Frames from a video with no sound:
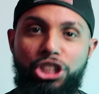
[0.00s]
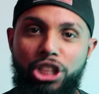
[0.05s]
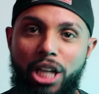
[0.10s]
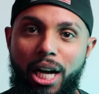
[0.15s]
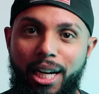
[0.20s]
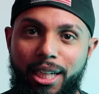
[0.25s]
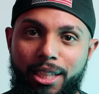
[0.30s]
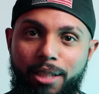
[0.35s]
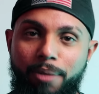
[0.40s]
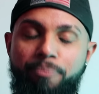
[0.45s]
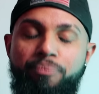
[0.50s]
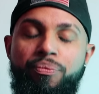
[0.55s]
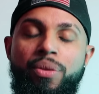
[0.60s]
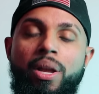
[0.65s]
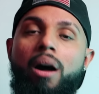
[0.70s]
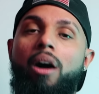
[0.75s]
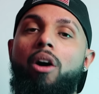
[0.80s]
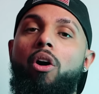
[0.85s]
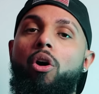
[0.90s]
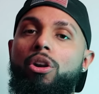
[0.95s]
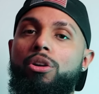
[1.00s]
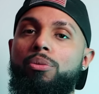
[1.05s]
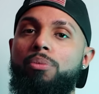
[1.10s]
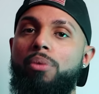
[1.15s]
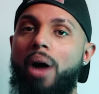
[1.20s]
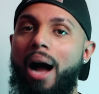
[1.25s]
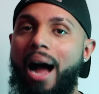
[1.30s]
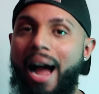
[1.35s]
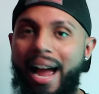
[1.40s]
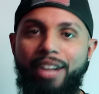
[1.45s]
shock them.
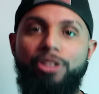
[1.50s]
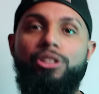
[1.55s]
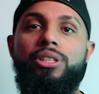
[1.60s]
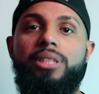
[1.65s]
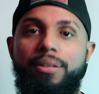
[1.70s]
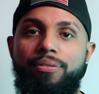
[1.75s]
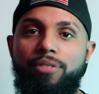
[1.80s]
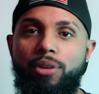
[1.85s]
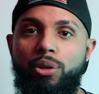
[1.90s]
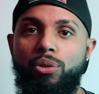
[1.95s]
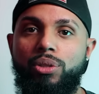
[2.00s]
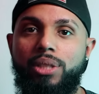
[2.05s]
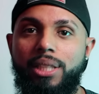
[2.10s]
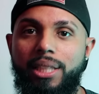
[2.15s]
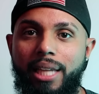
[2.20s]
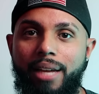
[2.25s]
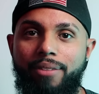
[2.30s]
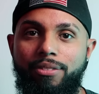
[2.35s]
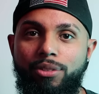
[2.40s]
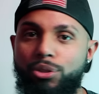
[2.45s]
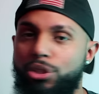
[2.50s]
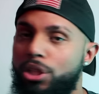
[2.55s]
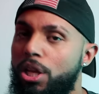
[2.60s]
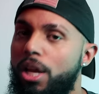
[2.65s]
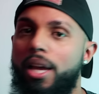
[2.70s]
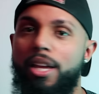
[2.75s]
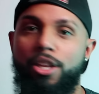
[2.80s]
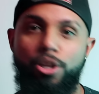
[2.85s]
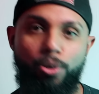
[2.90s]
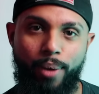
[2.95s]
On higher difficulty levels,
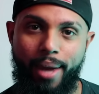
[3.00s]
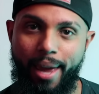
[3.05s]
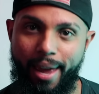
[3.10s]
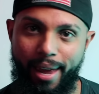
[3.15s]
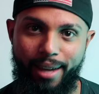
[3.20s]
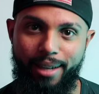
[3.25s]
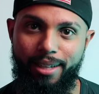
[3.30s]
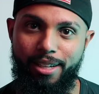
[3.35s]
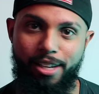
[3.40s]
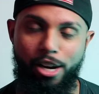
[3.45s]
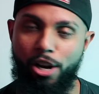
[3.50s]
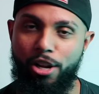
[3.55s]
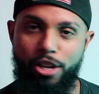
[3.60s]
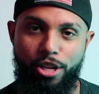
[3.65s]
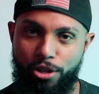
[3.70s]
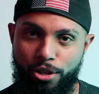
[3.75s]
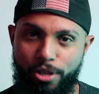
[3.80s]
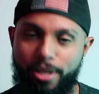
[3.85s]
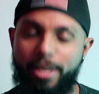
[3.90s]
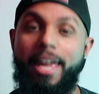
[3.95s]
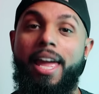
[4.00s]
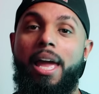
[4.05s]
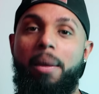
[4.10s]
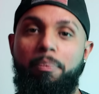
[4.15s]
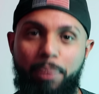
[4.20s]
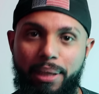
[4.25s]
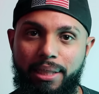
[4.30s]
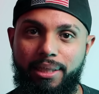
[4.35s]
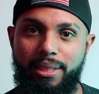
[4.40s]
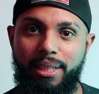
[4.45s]
you can't, you
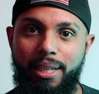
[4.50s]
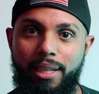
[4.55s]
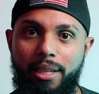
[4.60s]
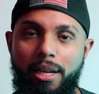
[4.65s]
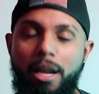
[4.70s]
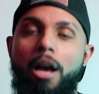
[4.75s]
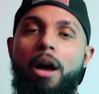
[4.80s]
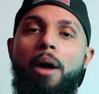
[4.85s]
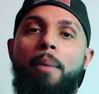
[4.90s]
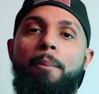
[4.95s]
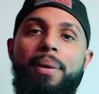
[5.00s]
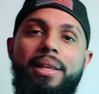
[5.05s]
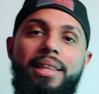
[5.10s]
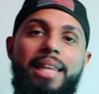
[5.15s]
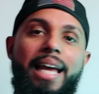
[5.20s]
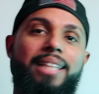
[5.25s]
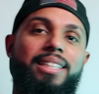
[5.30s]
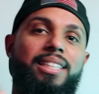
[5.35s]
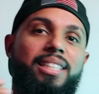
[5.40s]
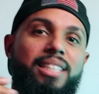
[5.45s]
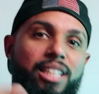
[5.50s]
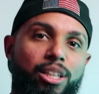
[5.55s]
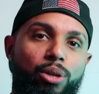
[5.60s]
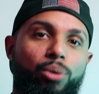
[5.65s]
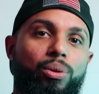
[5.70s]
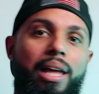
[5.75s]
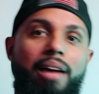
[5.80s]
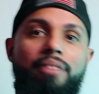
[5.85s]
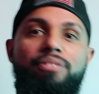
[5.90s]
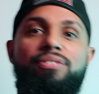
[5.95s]
can't be seen. But that's
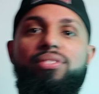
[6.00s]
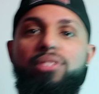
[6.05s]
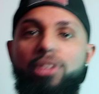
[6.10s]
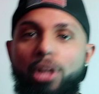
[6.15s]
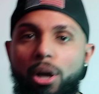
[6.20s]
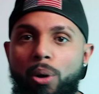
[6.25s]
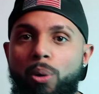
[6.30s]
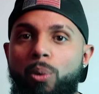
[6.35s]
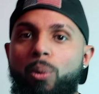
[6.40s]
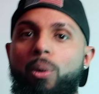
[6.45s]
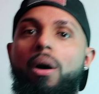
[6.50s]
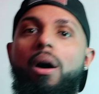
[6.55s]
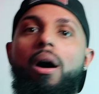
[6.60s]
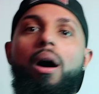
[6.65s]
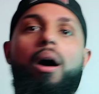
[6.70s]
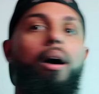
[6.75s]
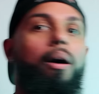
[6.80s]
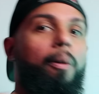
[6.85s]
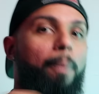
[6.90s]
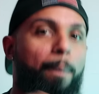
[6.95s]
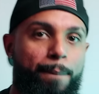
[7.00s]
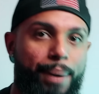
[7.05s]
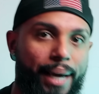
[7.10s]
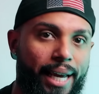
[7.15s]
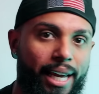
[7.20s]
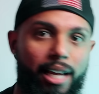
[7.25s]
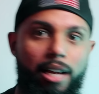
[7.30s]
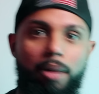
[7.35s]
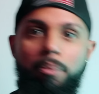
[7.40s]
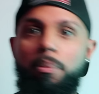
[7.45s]
still that flow of
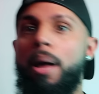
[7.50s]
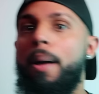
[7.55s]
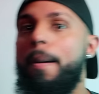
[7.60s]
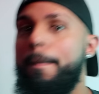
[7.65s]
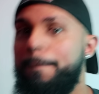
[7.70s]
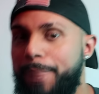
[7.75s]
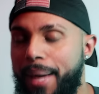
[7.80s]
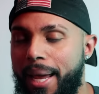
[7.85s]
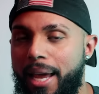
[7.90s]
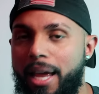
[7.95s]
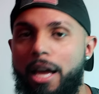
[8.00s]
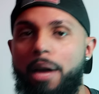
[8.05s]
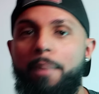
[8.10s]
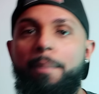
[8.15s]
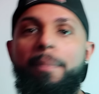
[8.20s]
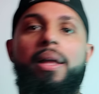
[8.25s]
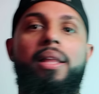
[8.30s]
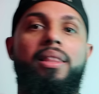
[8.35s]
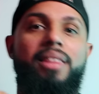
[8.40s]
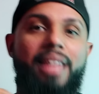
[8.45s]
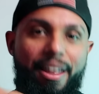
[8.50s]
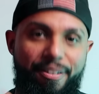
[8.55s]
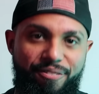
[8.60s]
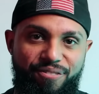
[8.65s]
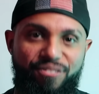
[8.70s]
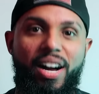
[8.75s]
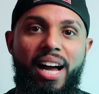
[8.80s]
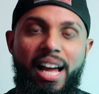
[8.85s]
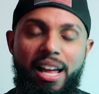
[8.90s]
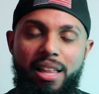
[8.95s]
bam, bam,
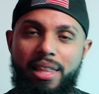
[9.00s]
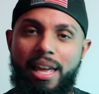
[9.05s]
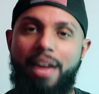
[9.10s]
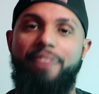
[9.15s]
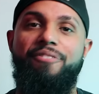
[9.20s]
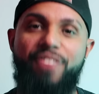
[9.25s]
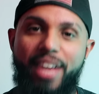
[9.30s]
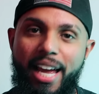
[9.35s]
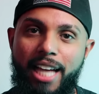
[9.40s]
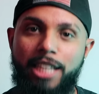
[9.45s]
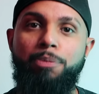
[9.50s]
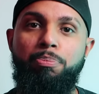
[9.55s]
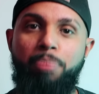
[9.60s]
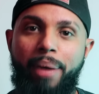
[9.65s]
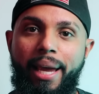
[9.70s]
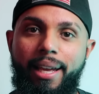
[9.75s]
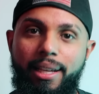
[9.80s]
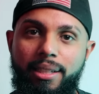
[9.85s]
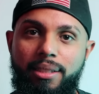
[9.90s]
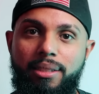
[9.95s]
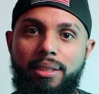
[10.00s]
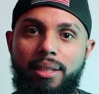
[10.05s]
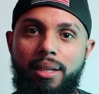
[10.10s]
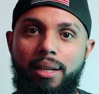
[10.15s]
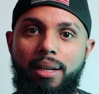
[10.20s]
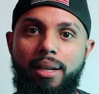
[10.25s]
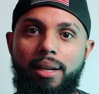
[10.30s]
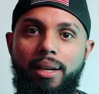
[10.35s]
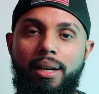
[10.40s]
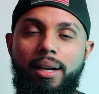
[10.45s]
that fast-paced
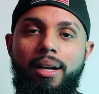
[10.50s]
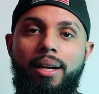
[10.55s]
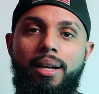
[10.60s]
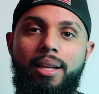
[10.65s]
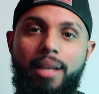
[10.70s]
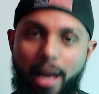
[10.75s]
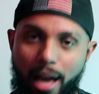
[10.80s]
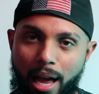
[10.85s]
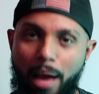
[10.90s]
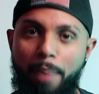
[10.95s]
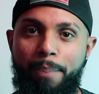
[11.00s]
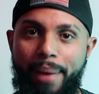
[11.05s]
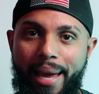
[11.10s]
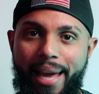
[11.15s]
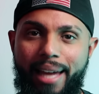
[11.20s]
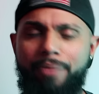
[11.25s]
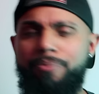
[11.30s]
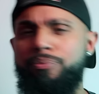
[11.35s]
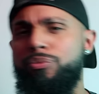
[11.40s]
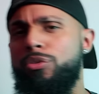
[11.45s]
combat